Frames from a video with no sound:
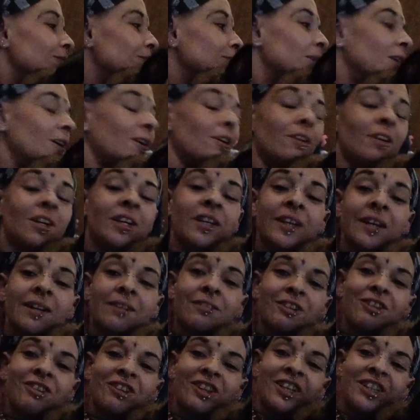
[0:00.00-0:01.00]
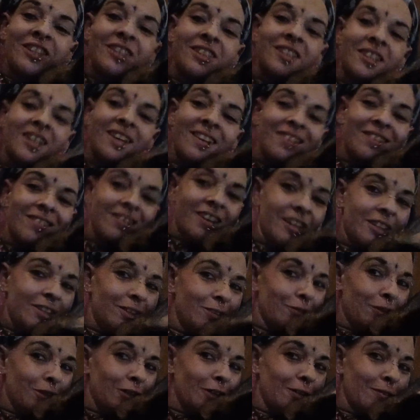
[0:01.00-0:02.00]
But alright everyone,
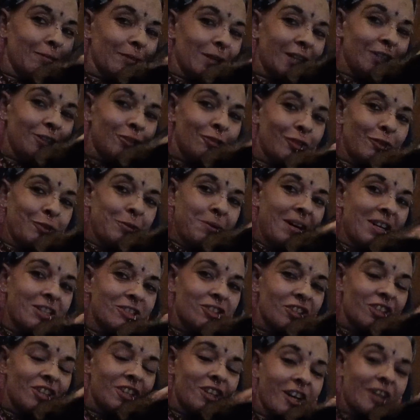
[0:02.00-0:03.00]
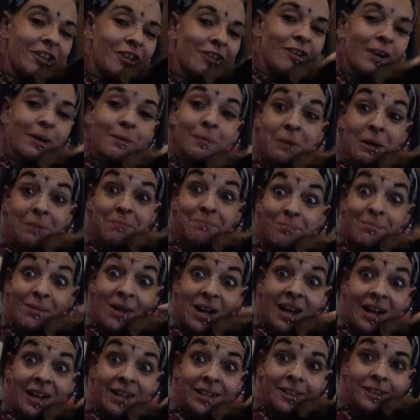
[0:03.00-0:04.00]
thank you very much for watching. I know I'm a
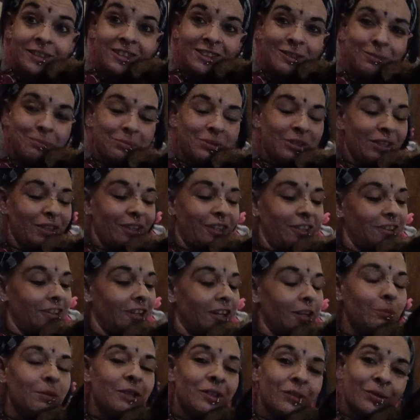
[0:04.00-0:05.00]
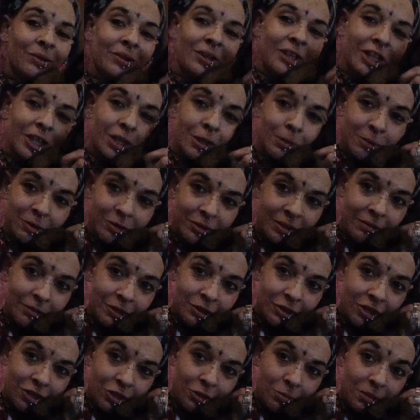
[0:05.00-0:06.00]
mess, but I've been doing animals
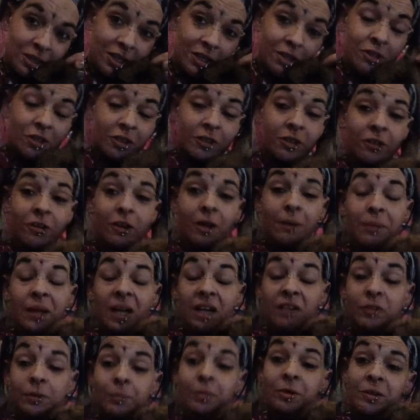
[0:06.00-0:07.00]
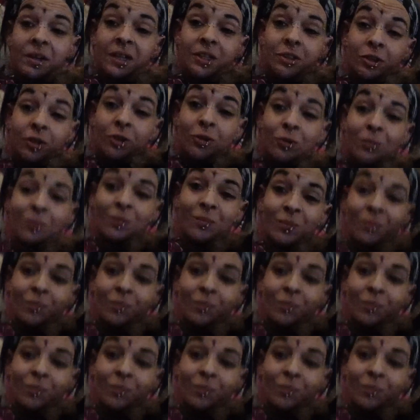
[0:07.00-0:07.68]
ever since me and Cricket got back from the rescue.